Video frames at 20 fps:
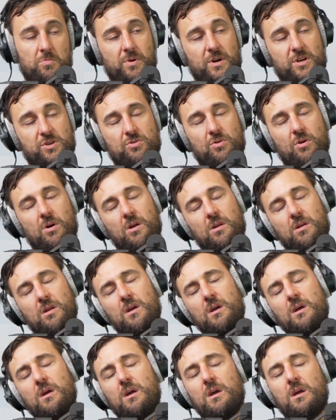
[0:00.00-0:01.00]
pressure on.
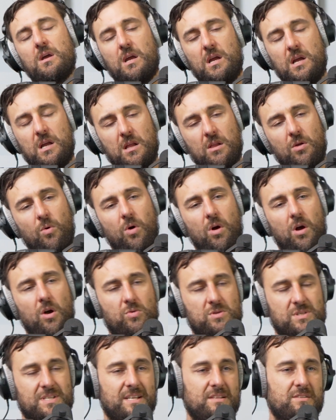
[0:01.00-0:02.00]
Illawarra
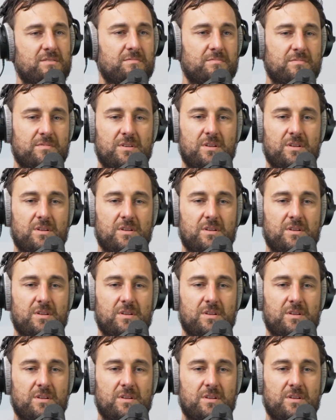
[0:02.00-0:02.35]
was getting,